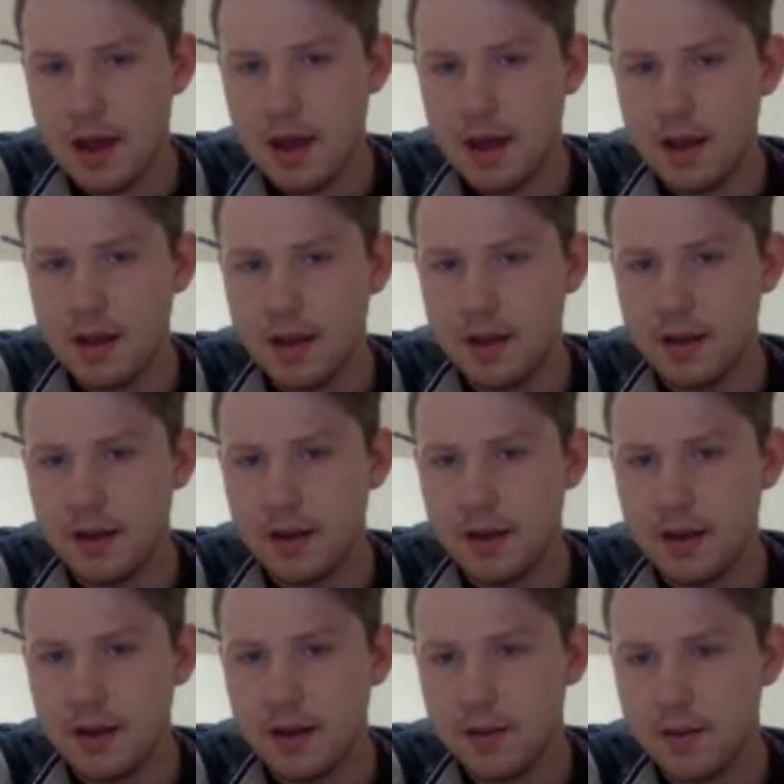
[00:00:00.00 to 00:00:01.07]

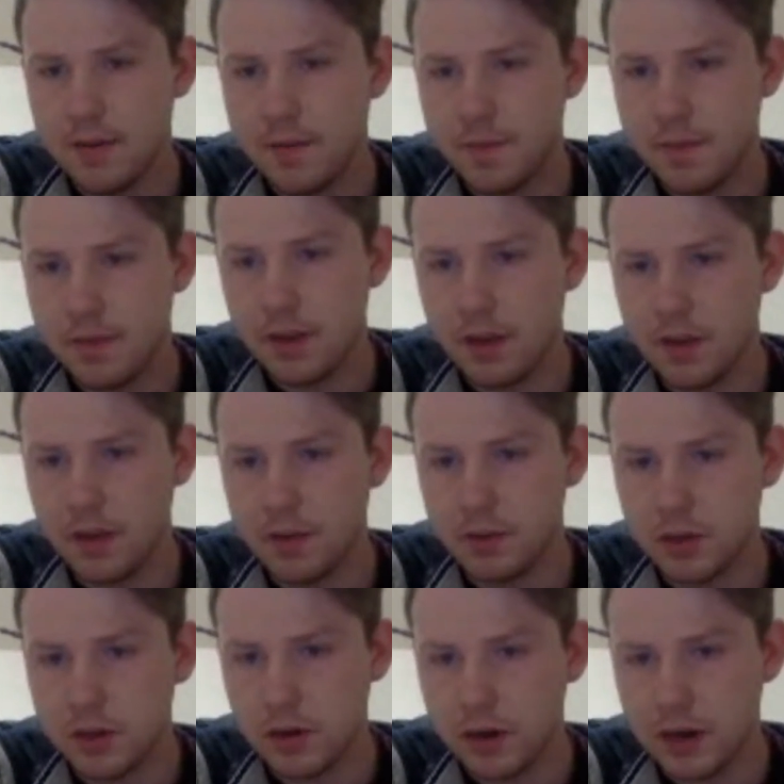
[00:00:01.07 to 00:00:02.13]
And because
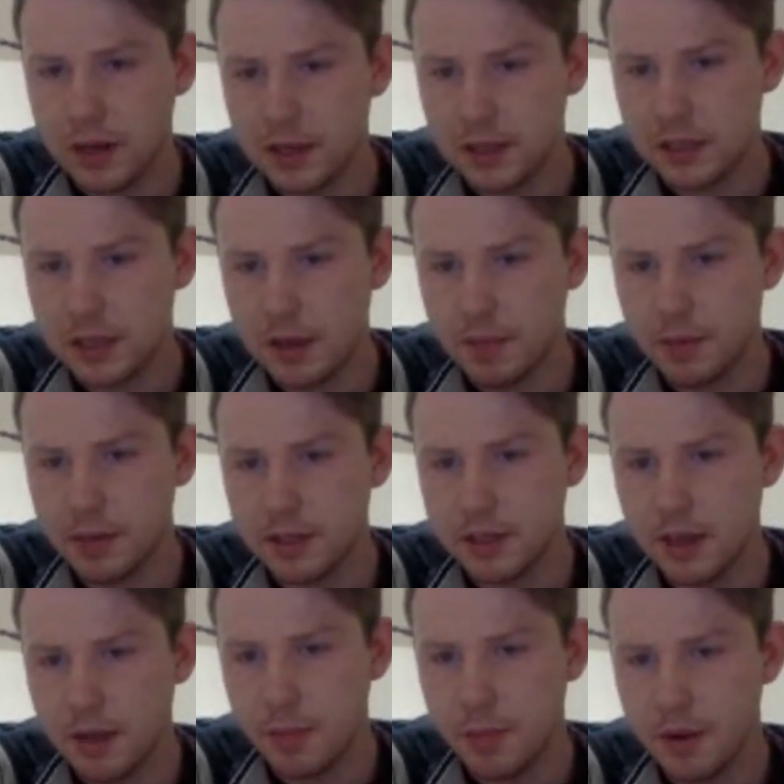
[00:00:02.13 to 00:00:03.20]
I'm just looking at the
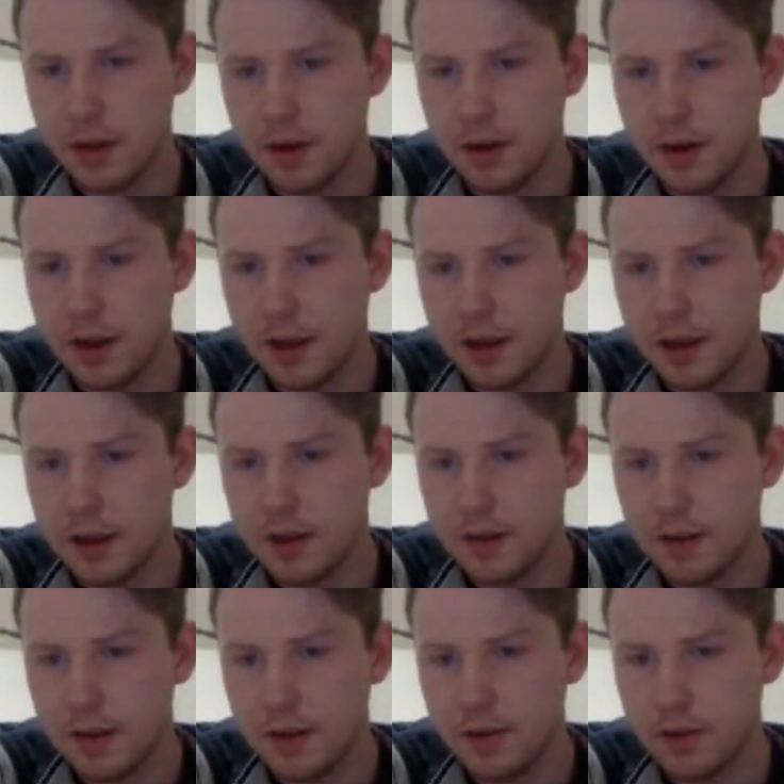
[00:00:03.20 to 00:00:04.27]
step-by-step here that he
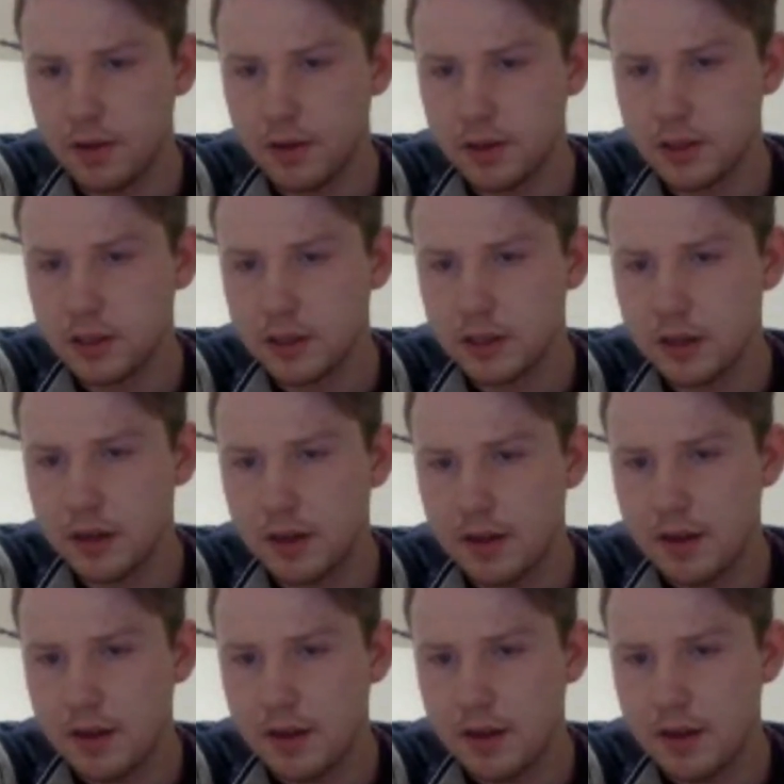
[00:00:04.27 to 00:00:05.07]
has given us.